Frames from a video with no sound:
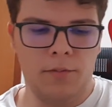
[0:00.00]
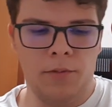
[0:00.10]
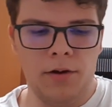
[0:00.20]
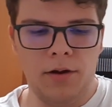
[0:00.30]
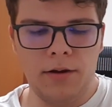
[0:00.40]

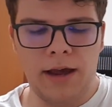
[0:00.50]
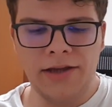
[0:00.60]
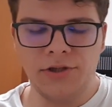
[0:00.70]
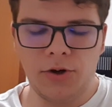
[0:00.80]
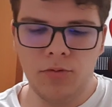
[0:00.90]
but I
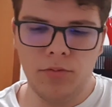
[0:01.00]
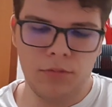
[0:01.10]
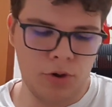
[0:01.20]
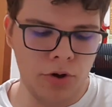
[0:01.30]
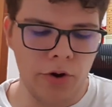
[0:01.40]

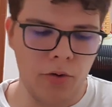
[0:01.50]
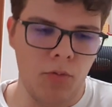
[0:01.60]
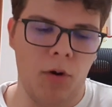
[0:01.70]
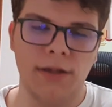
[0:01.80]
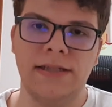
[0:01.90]
don't know
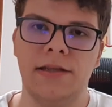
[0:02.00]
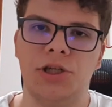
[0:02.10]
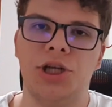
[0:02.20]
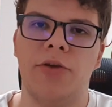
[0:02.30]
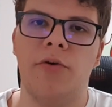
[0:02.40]
what's the
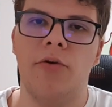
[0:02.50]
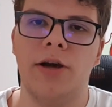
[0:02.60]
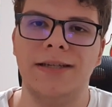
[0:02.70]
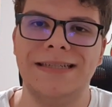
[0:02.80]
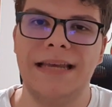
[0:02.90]
general
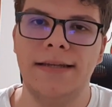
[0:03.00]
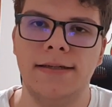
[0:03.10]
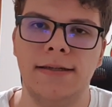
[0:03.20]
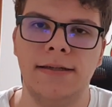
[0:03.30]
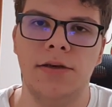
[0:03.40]

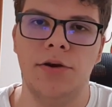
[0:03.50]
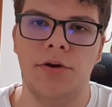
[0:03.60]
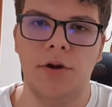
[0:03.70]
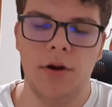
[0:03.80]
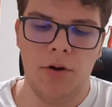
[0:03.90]
consensus here
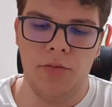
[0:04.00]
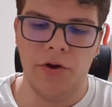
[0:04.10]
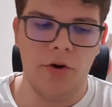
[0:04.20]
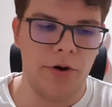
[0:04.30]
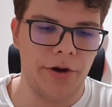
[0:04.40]

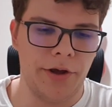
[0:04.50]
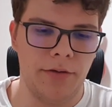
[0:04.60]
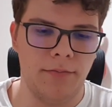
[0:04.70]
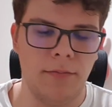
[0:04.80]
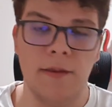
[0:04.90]

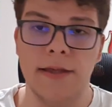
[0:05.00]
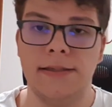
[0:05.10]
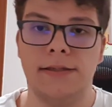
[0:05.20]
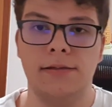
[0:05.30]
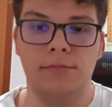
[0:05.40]
regarding
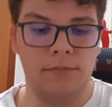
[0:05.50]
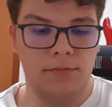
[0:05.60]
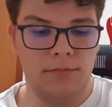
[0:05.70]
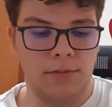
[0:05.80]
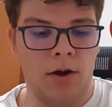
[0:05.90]
this
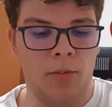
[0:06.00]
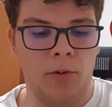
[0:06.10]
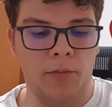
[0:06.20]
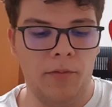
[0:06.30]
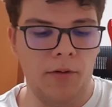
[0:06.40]

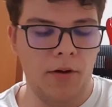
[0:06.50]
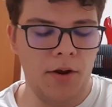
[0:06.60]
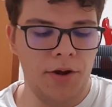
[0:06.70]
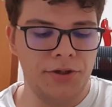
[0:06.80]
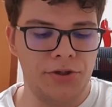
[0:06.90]
album.
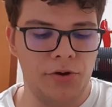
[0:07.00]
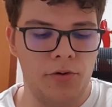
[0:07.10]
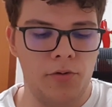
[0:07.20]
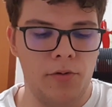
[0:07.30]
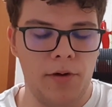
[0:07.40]

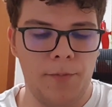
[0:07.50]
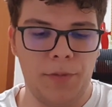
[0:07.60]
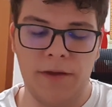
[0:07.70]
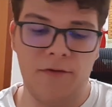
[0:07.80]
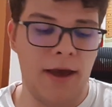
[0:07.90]
So
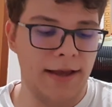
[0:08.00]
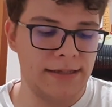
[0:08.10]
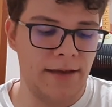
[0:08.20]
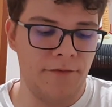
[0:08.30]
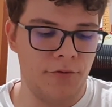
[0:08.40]
if you guys
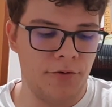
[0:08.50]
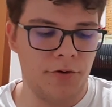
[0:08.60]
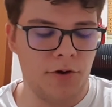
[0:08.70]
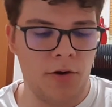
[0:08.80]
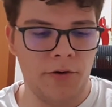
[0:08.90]
have your
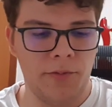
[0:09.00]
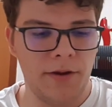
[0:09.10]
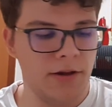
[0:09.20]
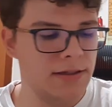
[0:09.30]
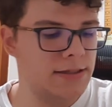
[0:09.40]
own
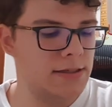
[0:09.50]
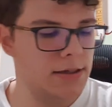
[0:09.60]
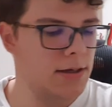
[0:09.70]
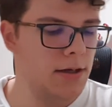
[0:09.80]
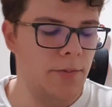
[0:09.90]
opinions,
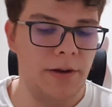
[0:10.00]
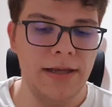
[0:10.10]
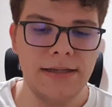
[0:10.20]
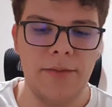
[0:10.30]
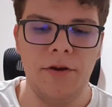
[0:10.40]

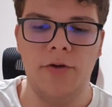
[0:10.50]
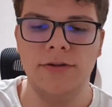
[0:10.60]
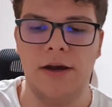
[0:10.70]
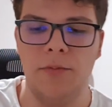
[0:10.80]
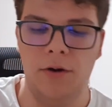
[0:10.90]
please let me know
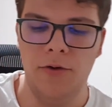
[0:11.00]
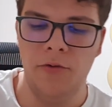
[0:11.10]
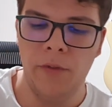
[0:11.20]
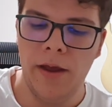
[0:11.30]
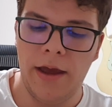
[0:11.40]
down
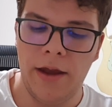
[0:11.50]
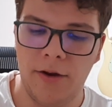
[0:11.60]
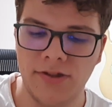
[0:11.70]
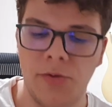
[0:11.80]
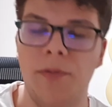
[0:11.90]
below. And
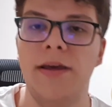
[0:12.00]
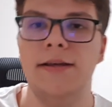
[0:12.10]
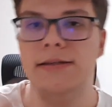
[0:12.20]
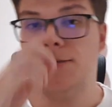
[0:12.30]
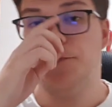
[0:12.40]
also
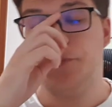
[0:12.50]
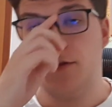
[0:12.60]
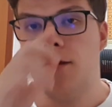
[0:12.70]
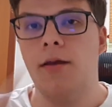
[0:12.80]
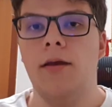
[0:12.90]
please,
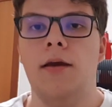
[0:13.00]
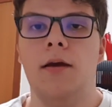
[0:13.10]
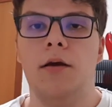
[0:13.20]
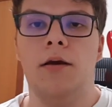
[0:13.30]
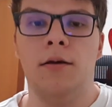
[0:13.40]

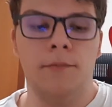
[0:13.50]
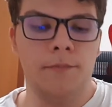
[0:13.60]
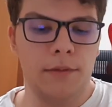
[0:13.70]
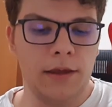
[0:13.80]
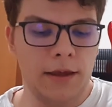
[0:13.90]

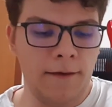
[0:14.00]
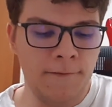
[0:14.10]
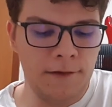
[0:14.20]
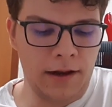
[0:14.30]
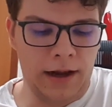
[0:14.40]

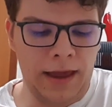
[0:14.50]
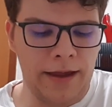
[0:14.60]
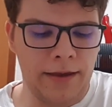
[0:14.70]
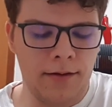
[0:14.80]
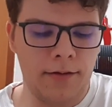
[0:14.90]
give it a
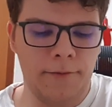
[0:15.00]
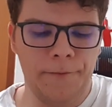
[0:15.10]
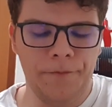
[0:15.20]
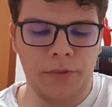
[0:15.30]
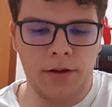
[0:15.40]
like,
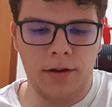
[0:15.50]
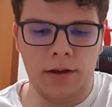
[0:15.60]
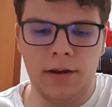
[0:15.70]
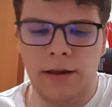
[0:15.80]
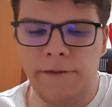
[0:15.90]

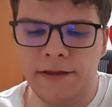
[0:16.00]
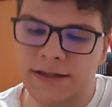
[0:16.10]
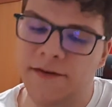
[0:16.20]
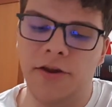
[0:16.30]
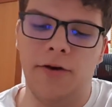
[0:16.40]
give
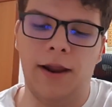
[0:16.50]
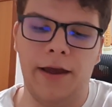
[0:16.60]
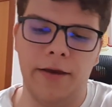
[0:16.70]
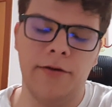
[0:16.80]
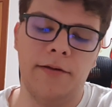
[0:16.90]
this video a
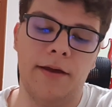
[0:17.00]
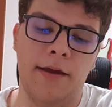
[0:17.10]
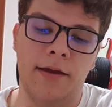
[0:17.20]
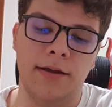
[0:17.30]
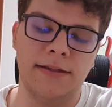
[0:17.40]
like,
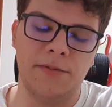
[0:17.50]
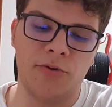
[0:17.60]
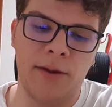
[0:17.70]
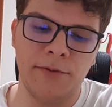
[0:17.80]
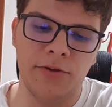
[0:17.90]
and
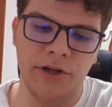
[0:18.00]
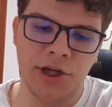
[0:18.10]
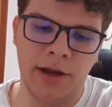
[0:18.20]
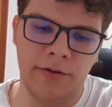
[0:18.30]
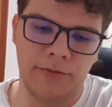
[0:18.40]
subscribe to the
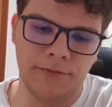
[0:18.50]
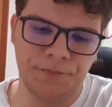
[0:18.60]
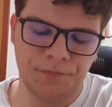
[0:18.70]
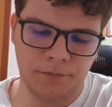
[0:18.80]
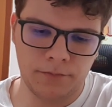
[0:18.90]
channel.
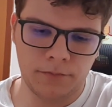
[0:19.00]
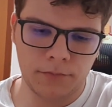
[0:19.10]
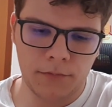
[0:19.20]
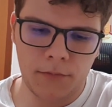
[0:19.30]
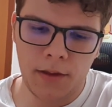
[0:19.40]

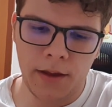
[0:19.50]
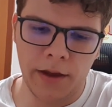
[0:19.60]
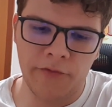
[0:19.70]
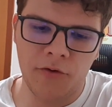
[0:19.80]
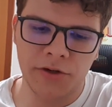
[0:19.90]

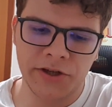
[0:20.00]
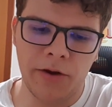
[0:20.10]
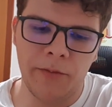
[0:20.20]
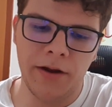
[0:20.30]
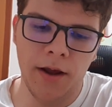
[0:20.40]
Of course,
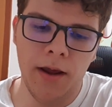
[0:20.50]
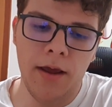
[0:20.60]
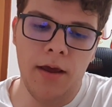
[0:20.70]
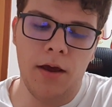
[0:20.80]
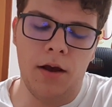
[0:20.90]
comment.
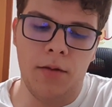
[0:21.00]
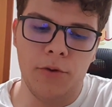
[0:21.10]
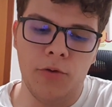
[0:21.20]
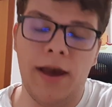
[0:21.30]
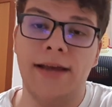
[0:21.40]

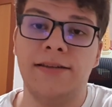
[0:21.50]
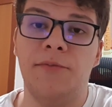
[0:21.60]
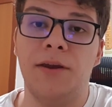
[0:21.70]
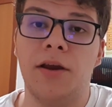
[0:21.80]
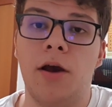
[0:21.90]
You guys have
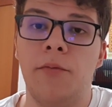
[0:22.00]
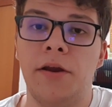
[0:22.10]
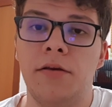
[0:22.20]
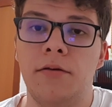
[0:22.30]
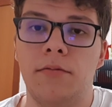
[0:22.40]
been
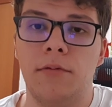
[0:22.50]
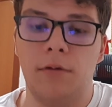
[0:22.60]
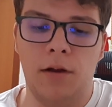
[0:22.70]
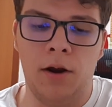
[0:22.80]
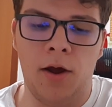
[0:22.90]
commenting
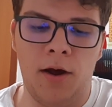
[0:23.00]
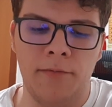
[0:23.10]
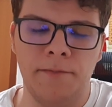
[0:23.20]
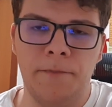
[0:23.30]
a lot